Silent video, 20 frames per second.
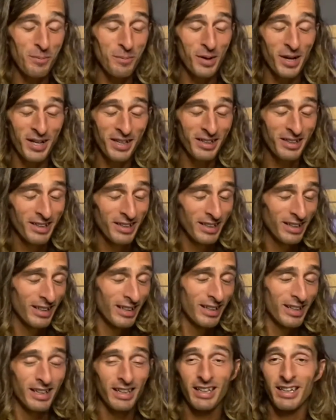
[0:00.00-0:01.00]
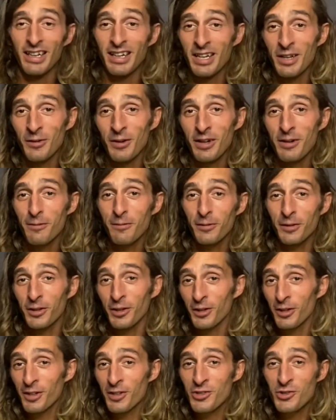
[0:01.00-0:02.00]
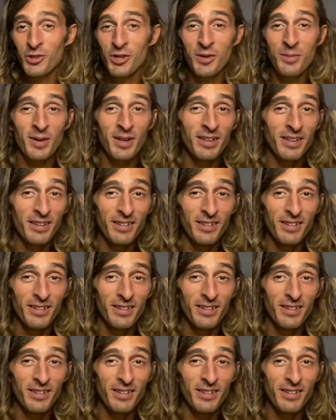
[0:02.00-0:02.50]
But anyway, for your enjoyment,